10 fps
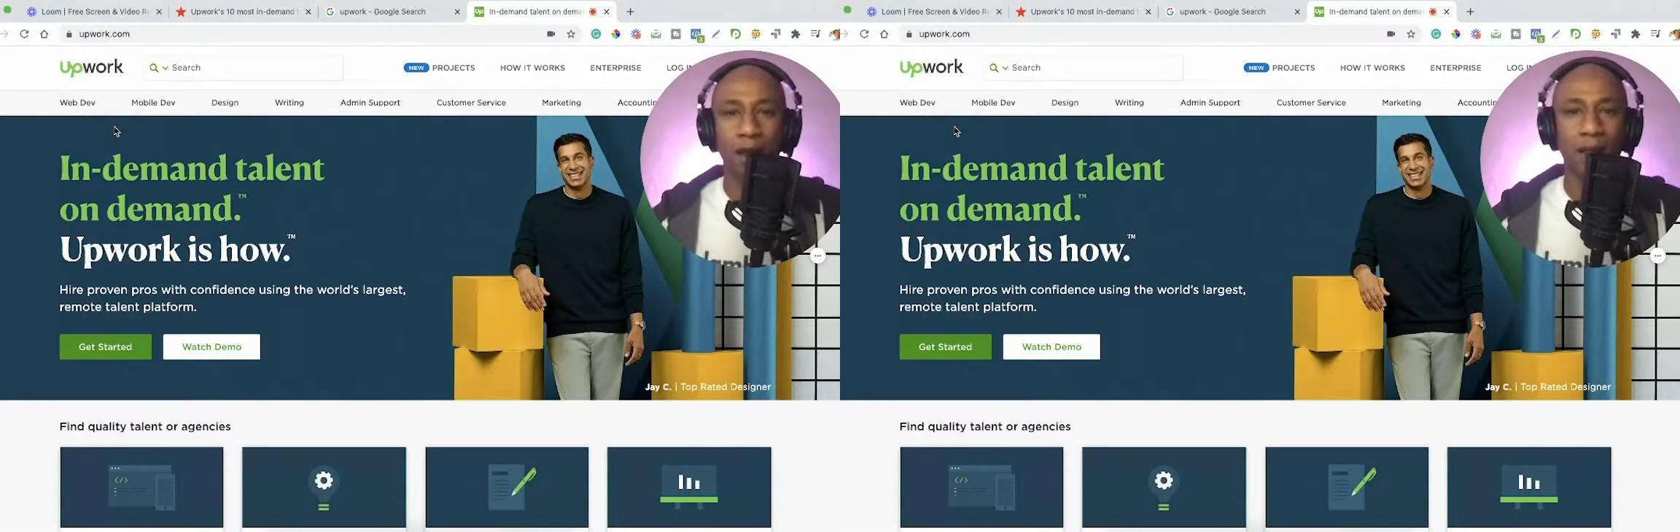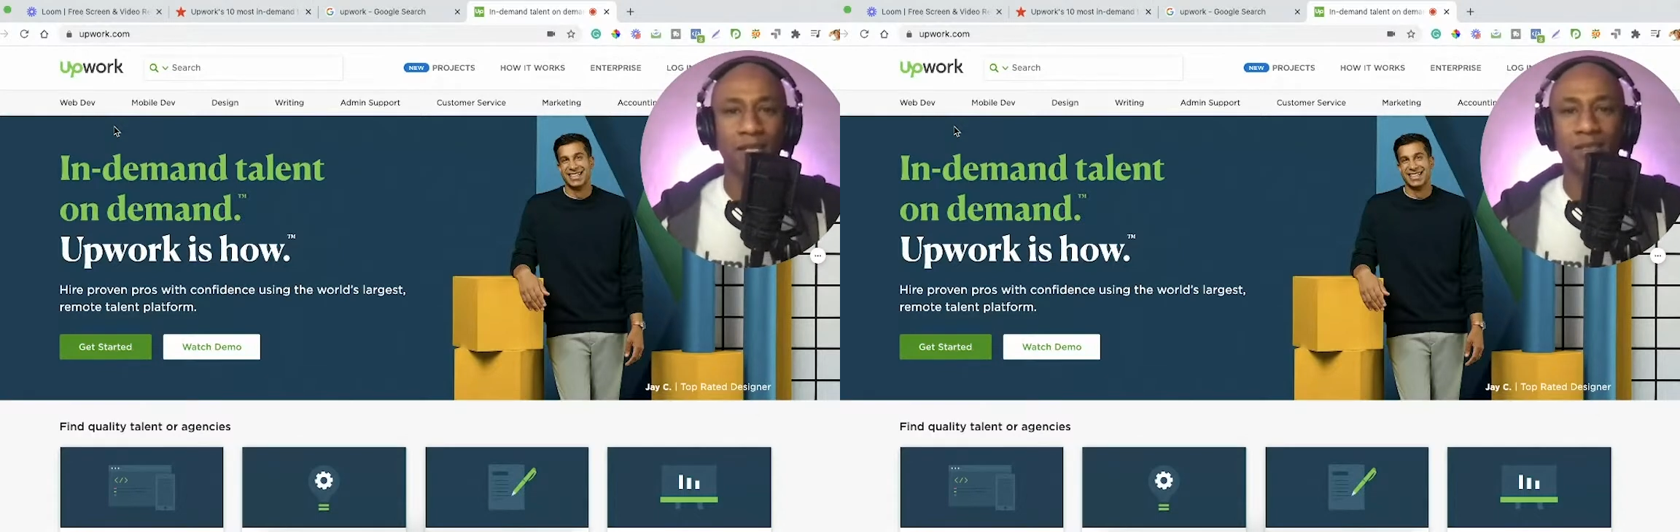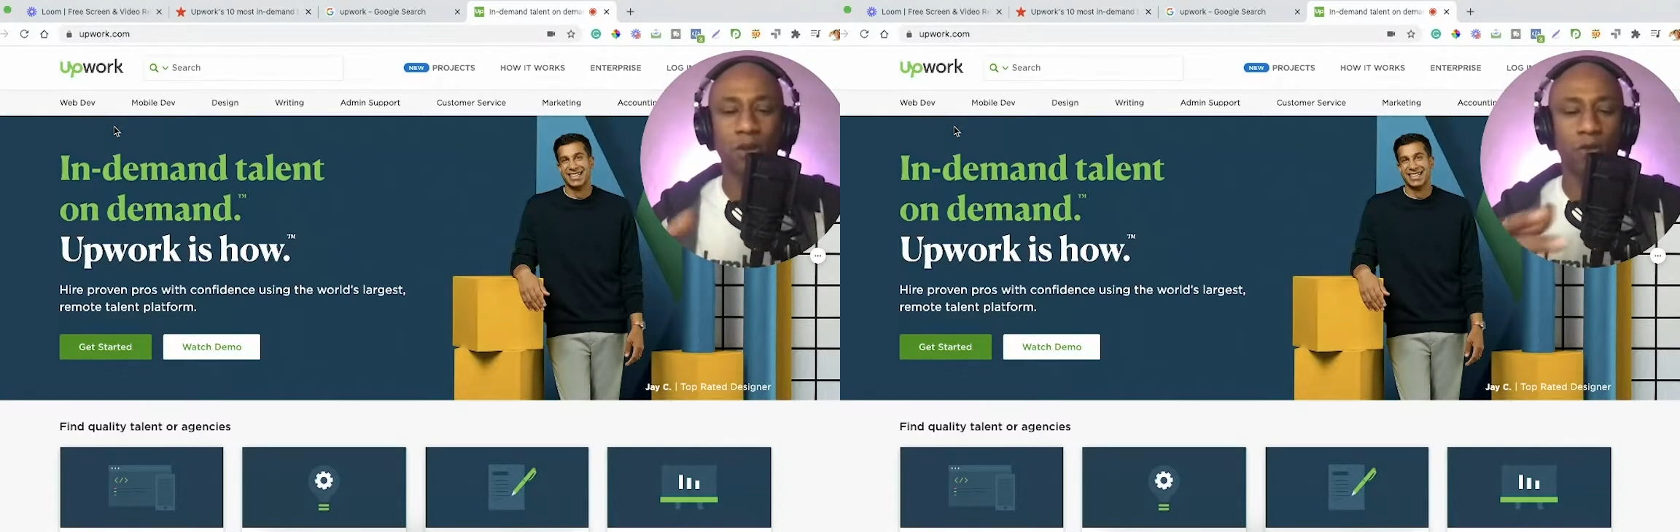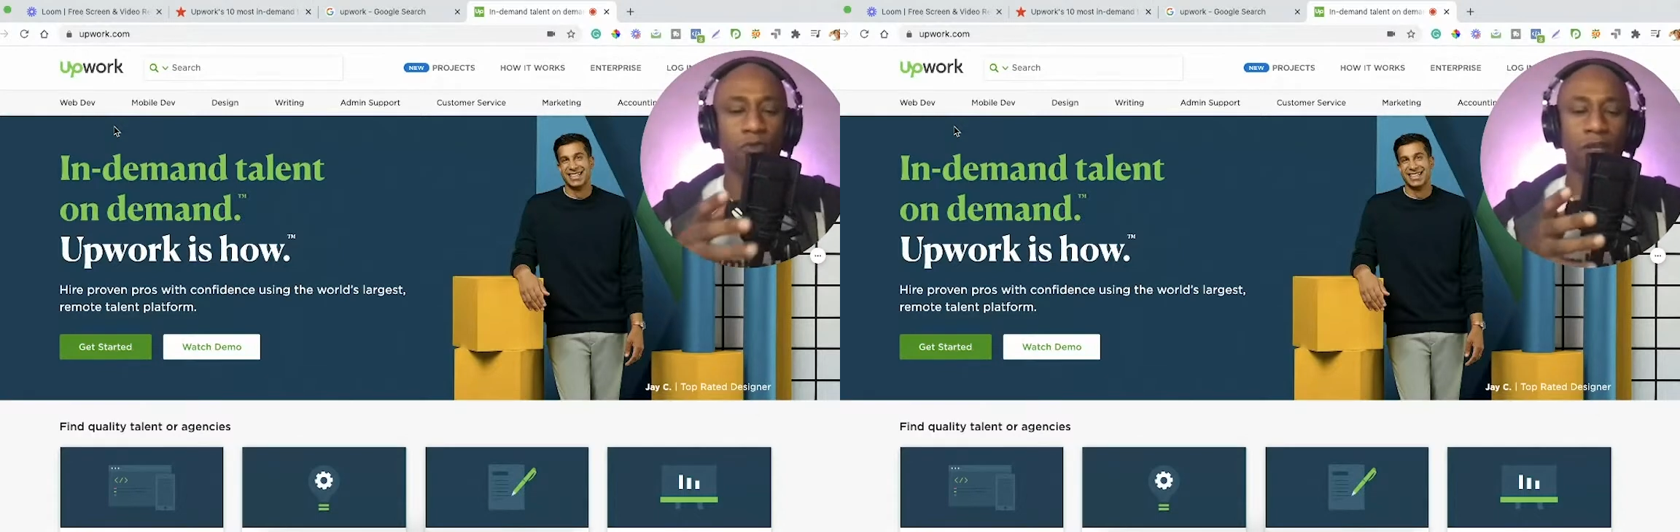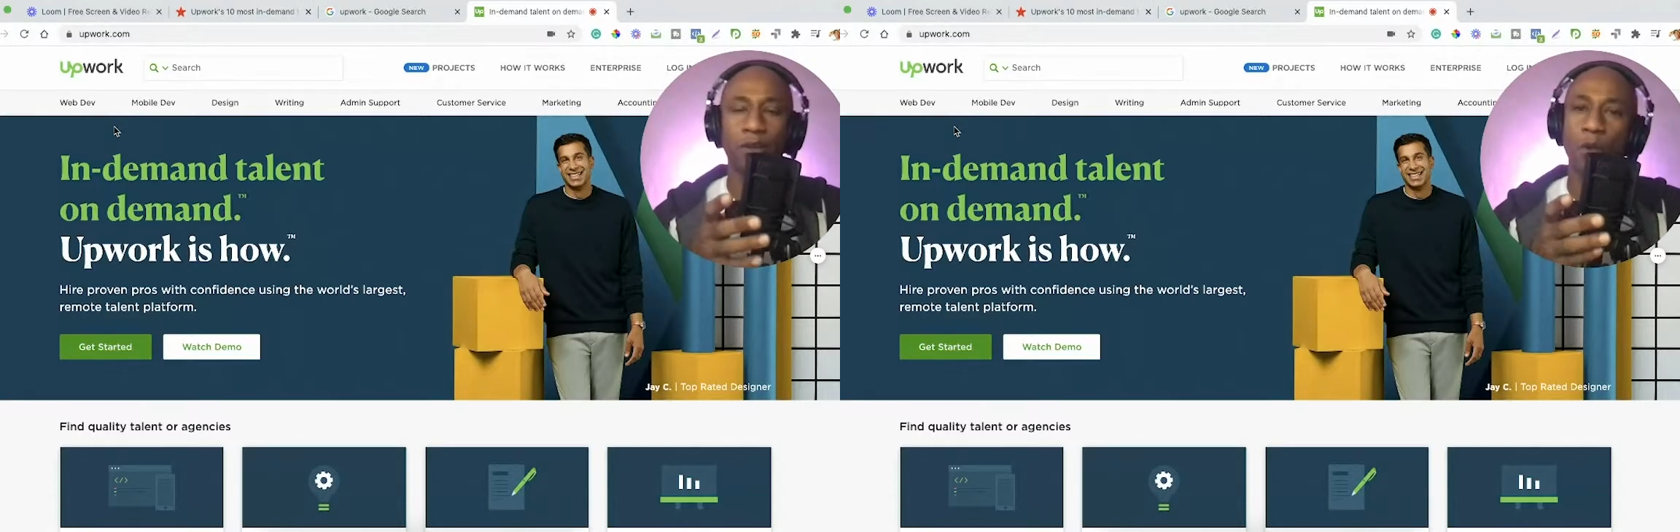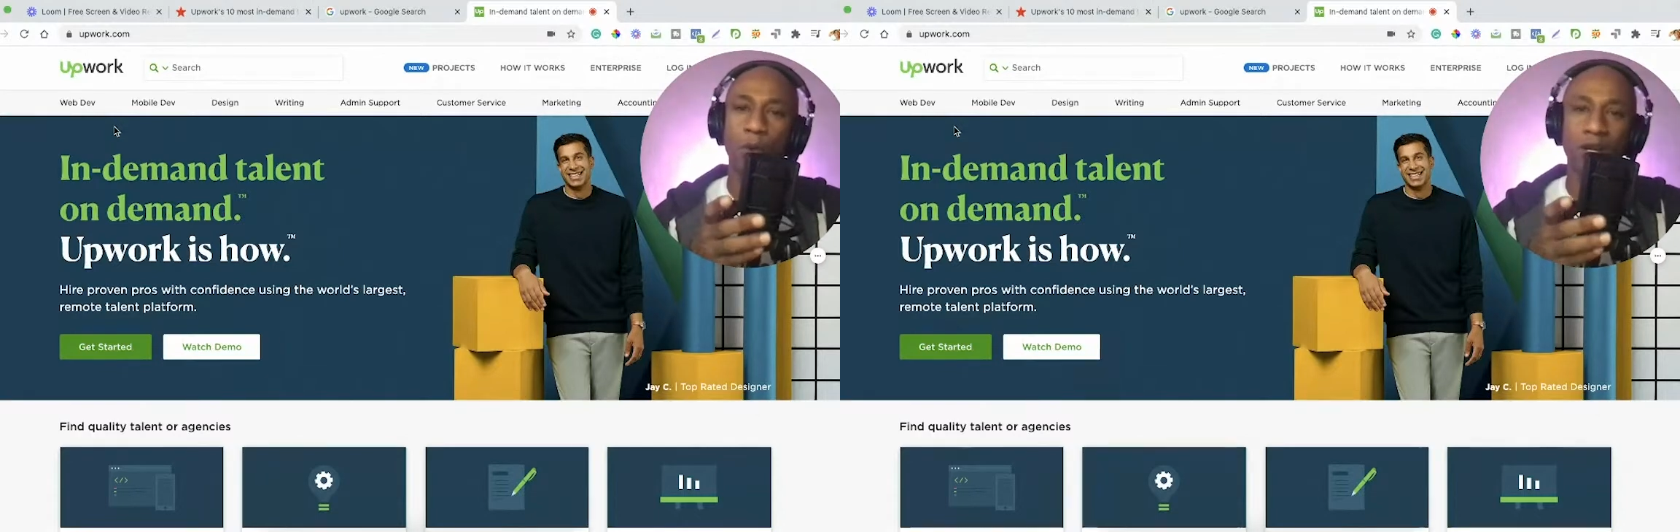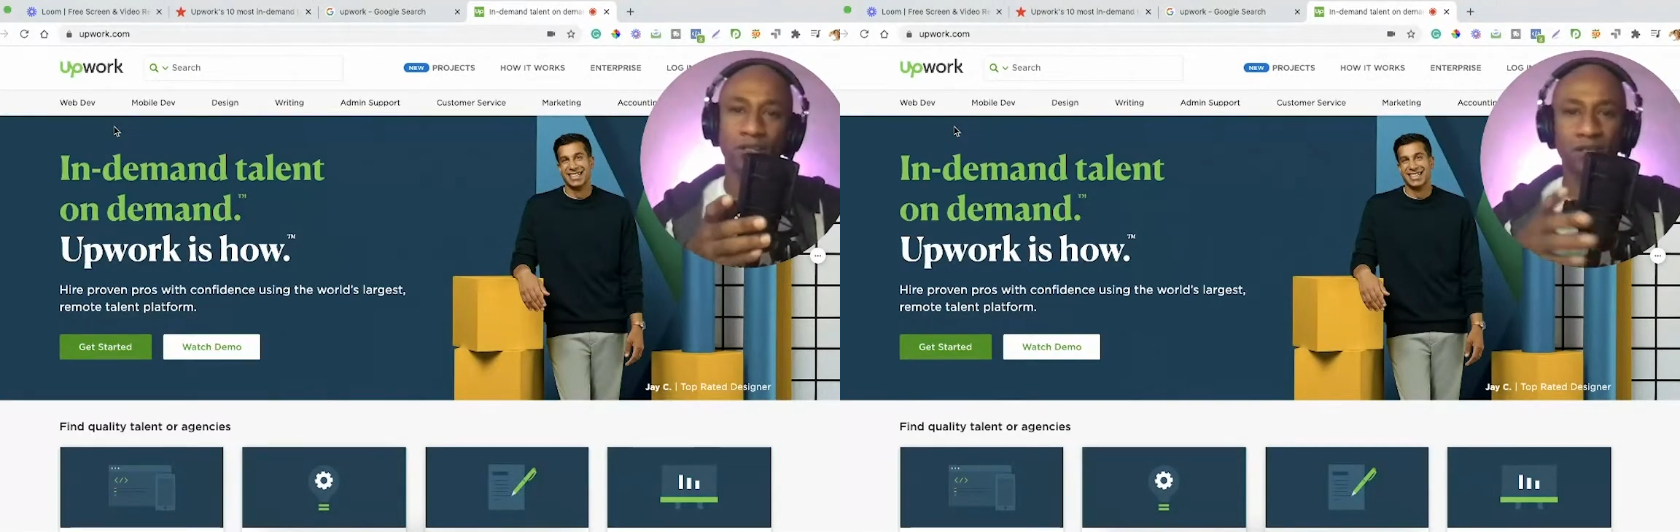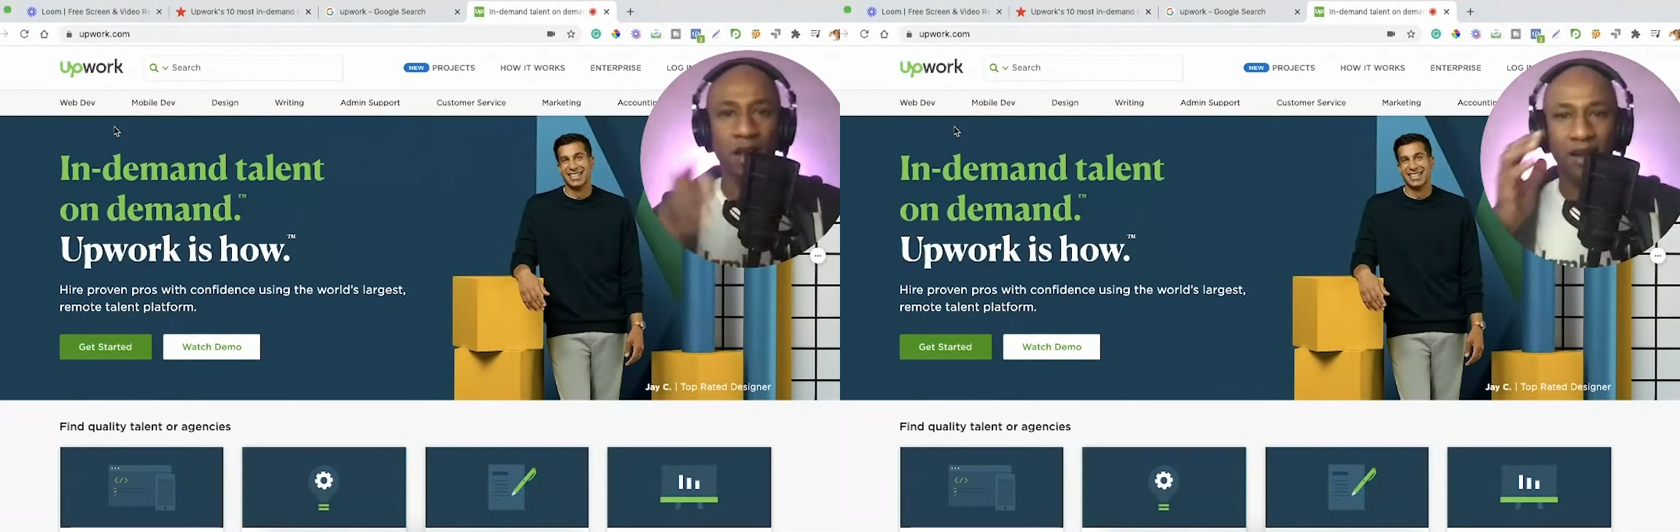I just don't really know where to
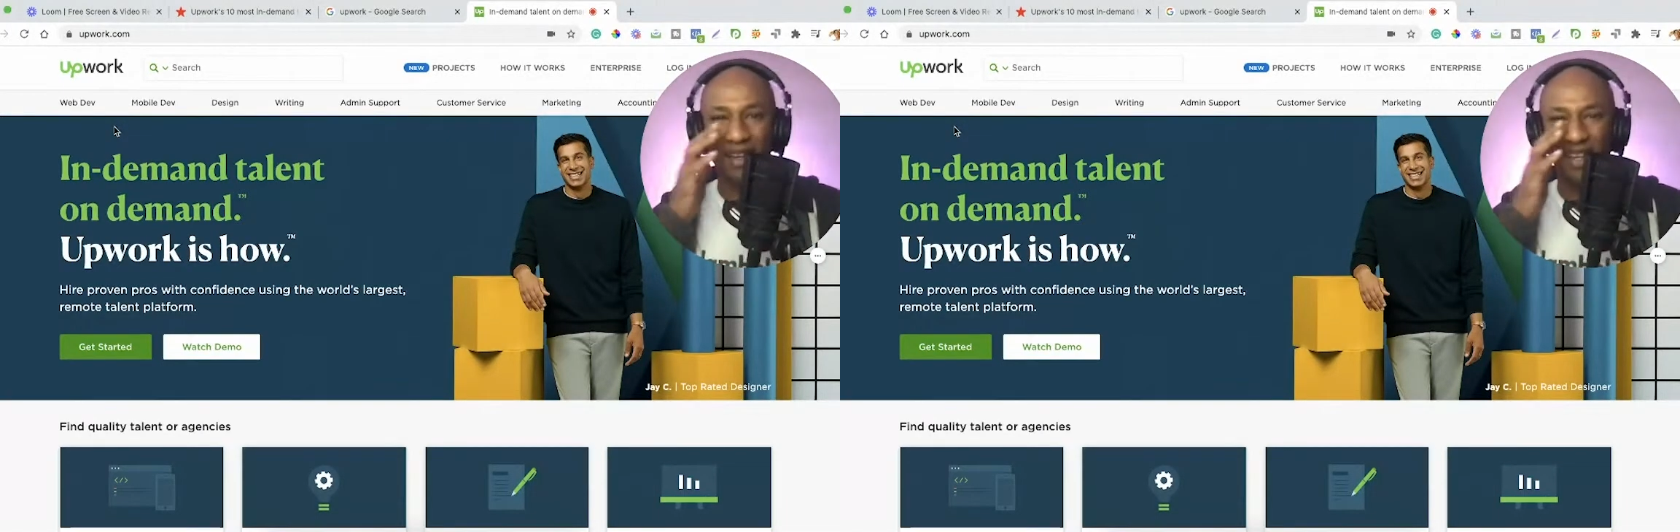start.